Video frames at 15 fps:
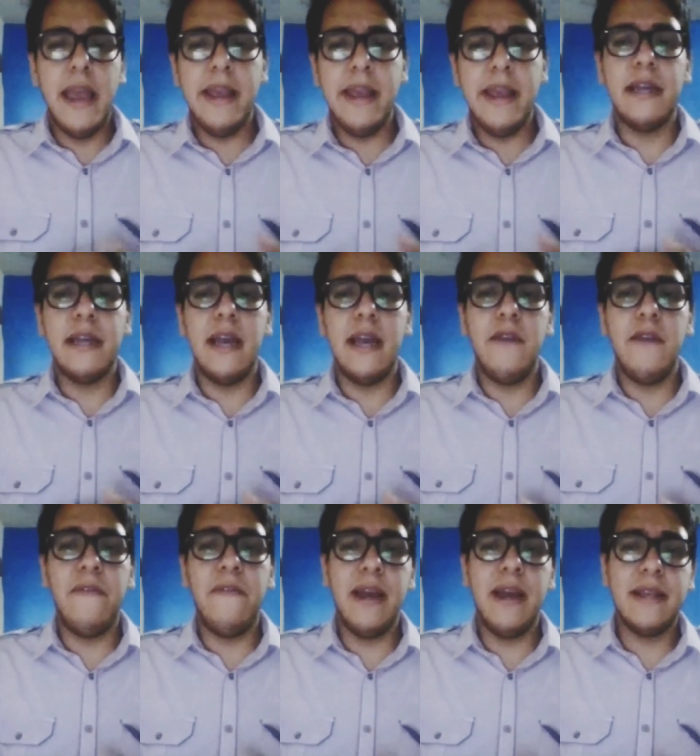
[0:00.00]
age
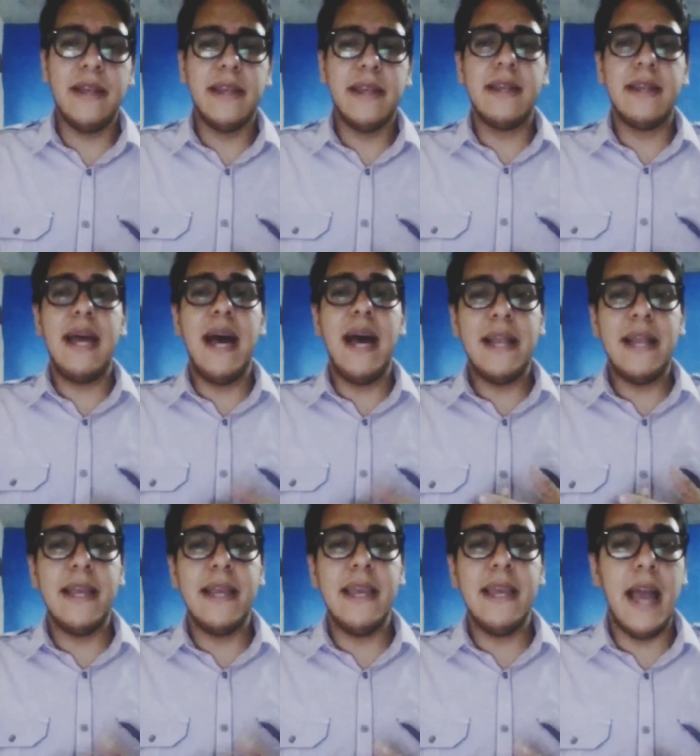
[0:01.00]
I felt
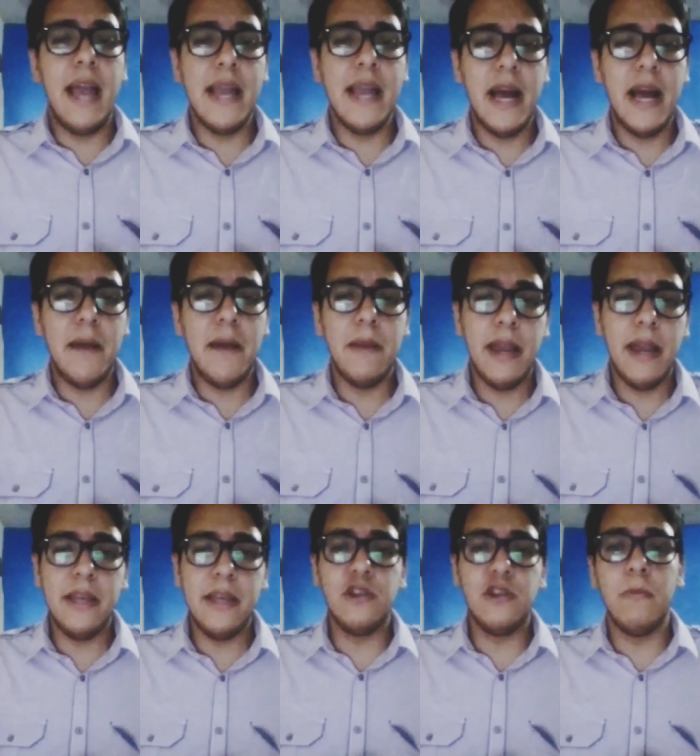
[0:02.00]
that I am
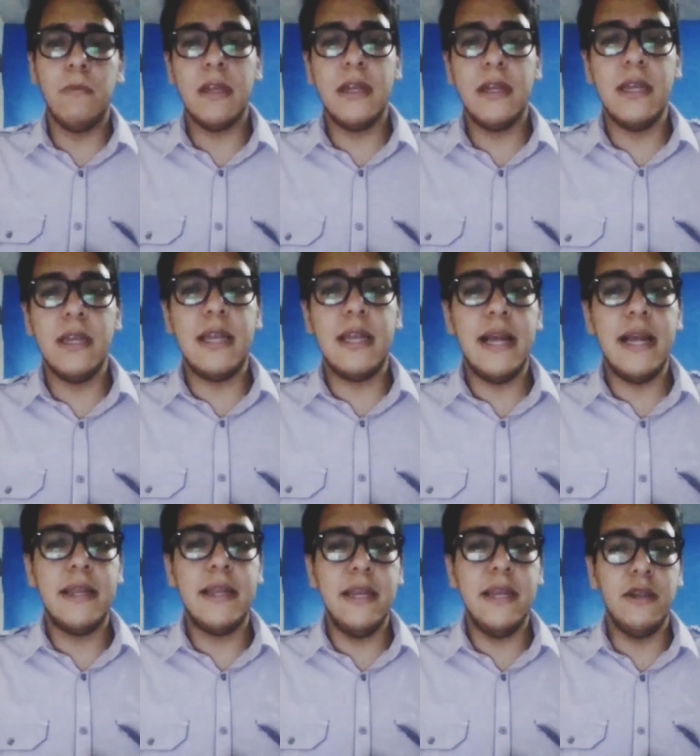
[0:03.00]
highly submitted
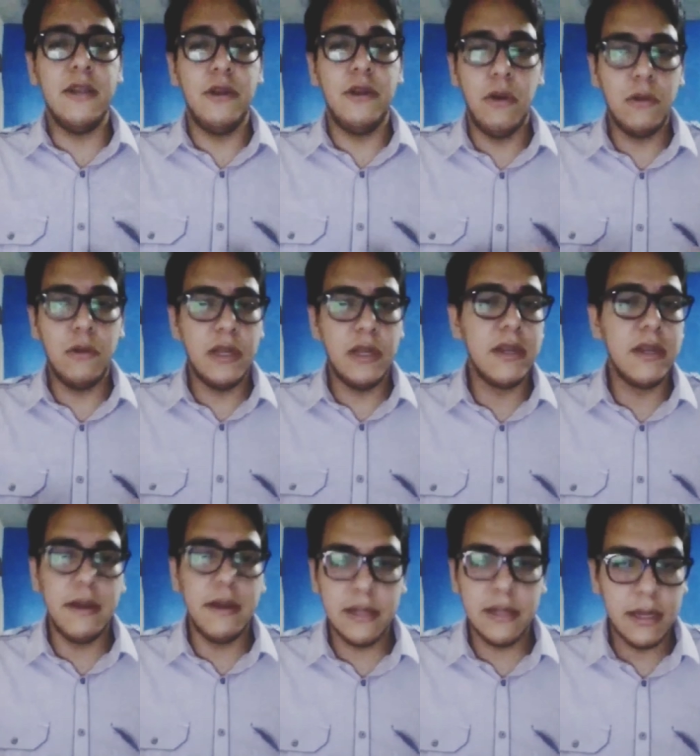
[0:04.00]
that is not
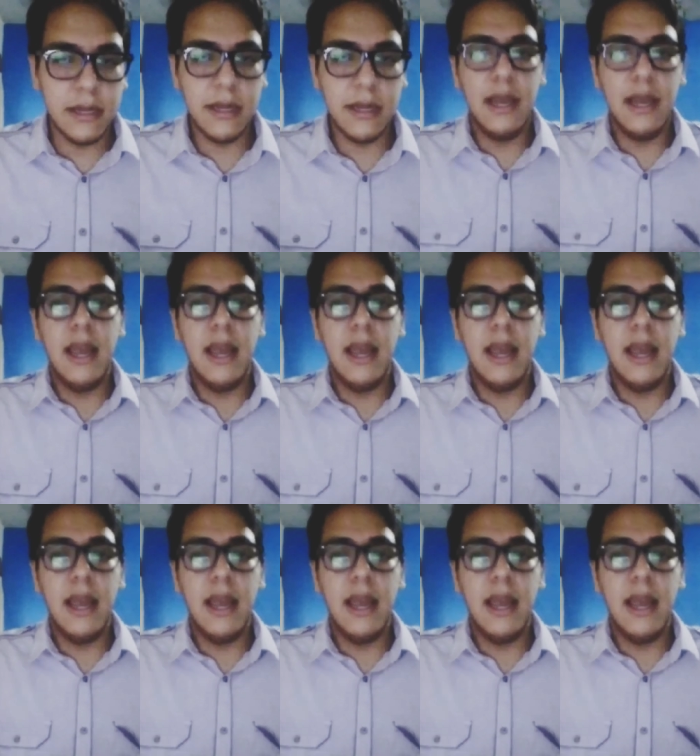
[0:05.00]
interesting.